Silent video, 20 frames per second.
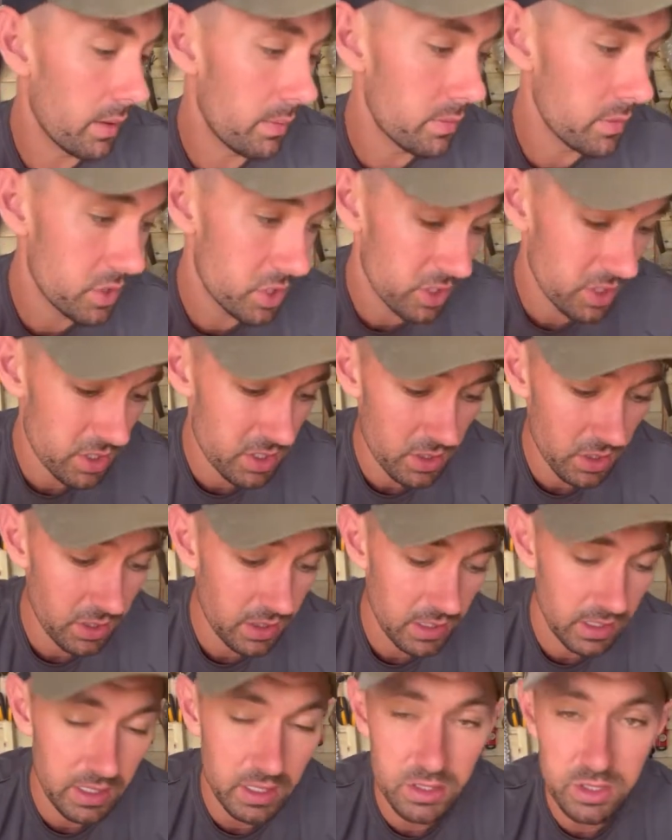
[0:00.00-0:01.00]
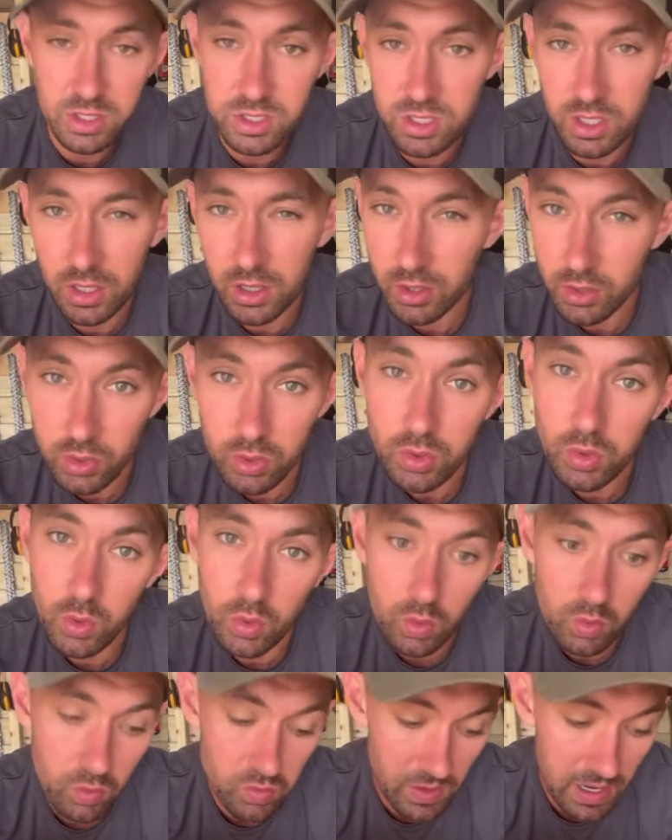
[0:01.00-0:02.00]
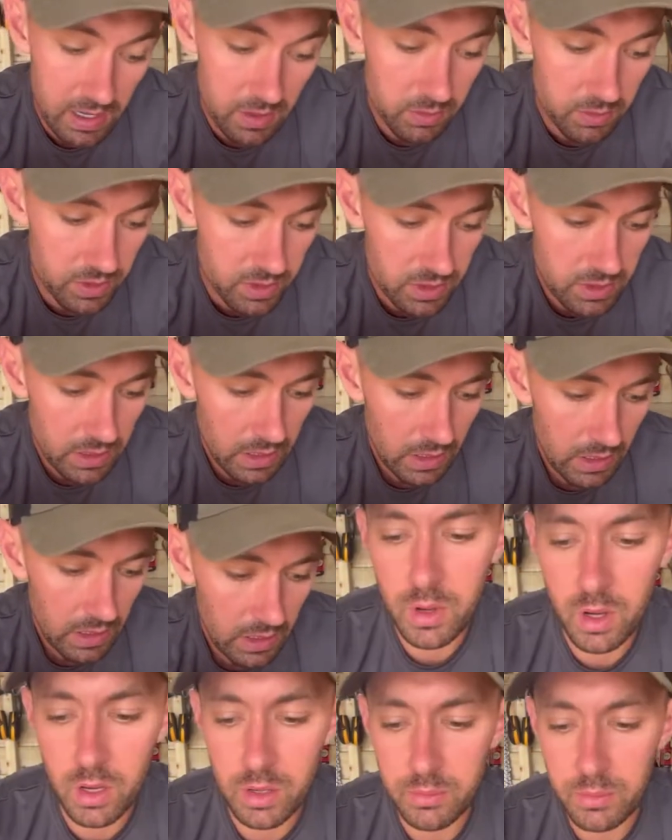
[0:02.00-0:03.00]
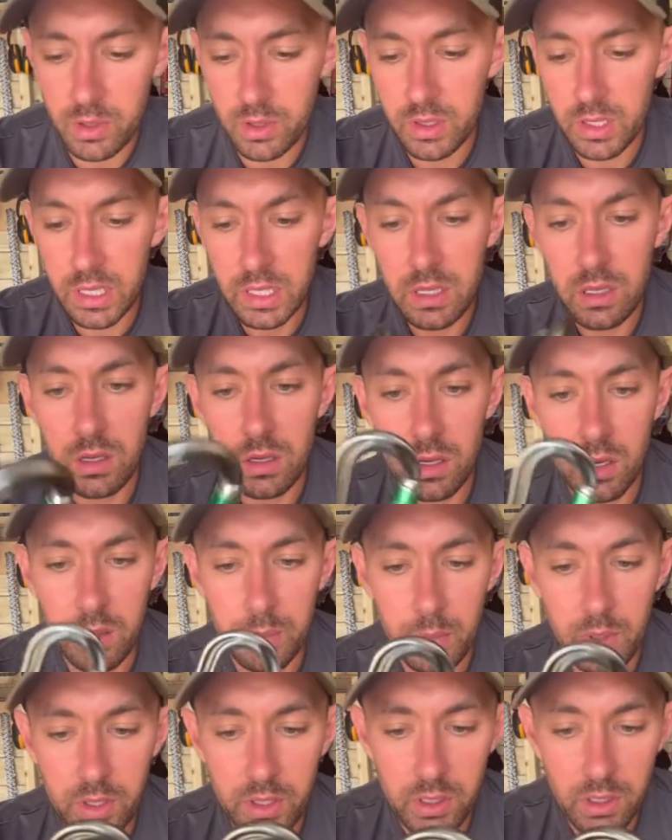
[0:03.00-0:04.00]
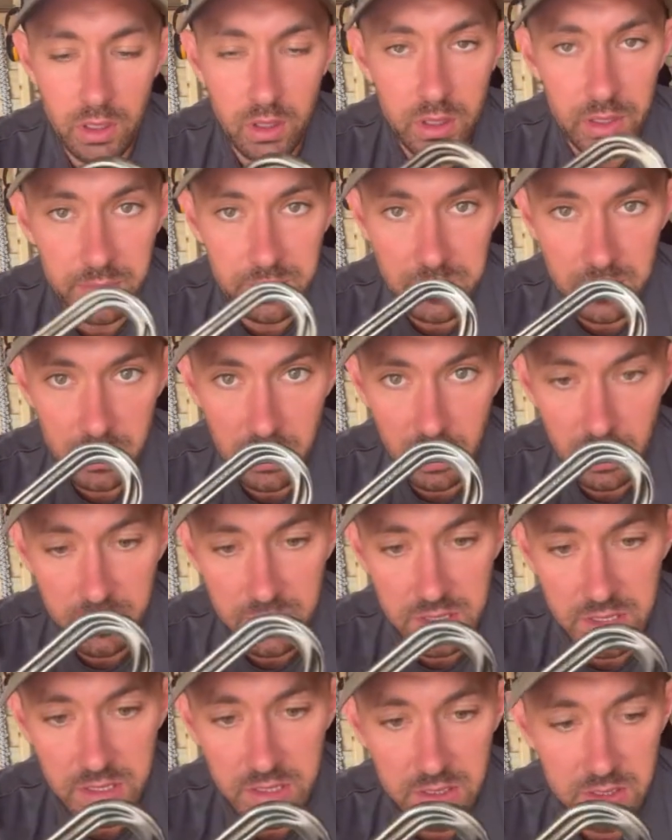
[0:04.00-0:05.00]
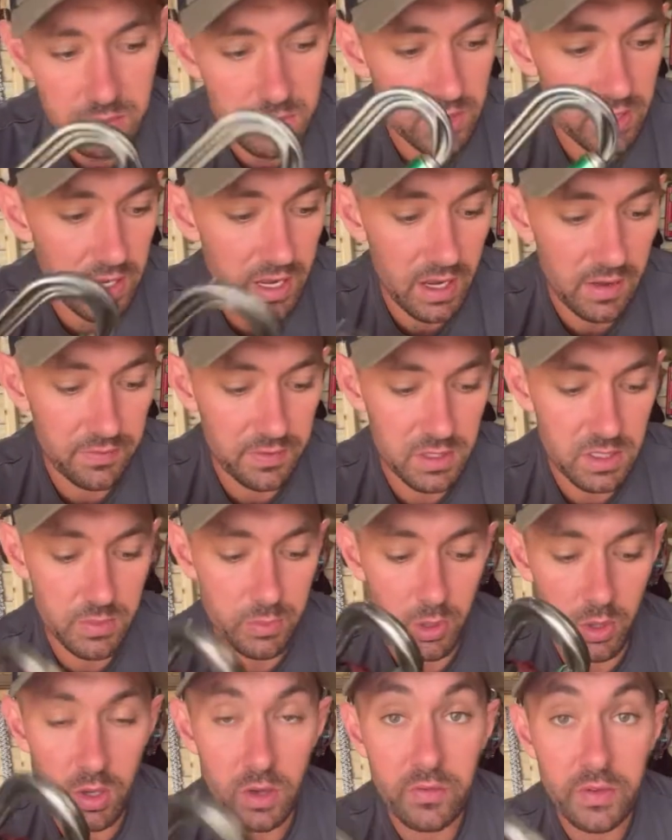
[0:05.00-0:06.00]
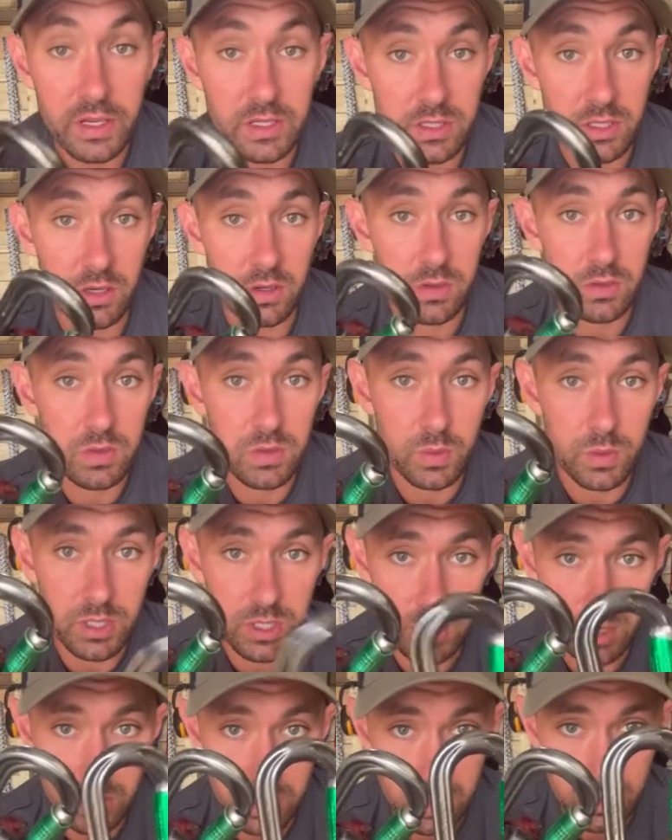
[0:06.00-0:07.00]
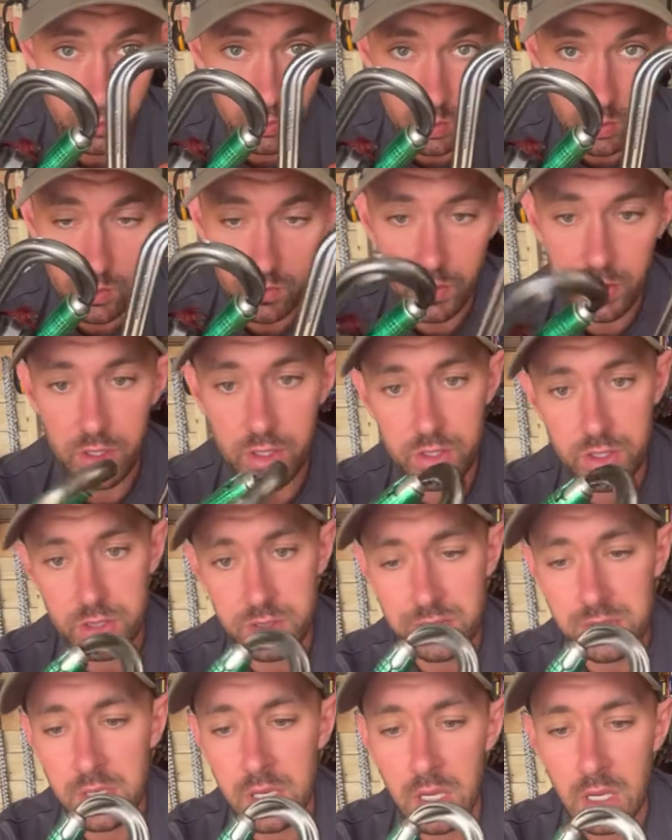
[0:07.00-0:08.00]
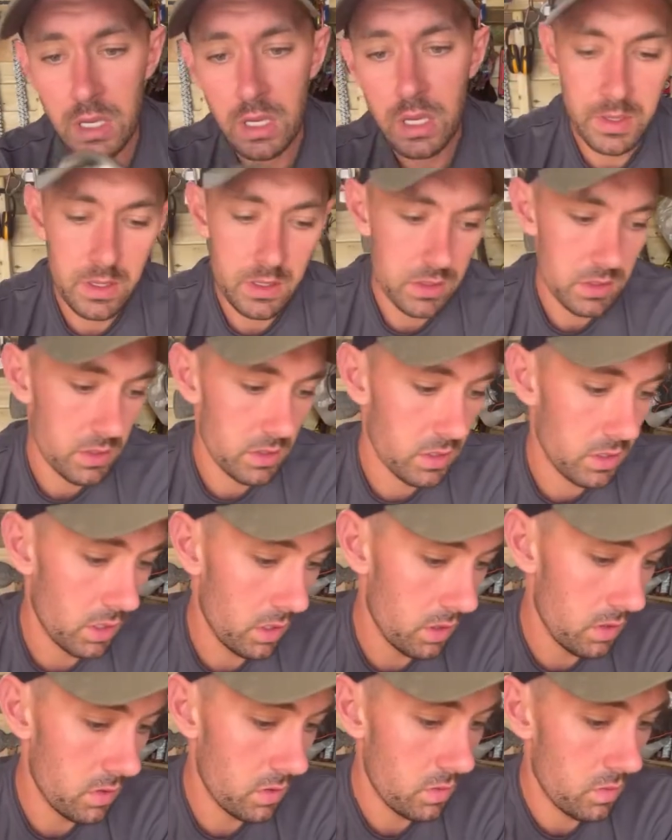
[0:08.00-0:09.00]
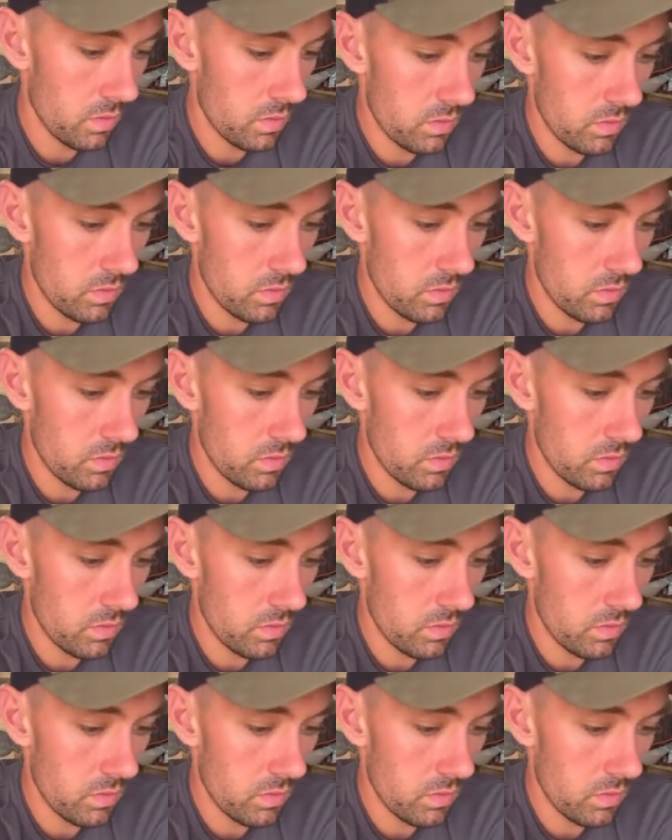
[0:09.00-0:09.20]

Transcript: just because I think they're just like good all-rounders. On my climbing systems, I have these Perfect O's, which are the small versions, so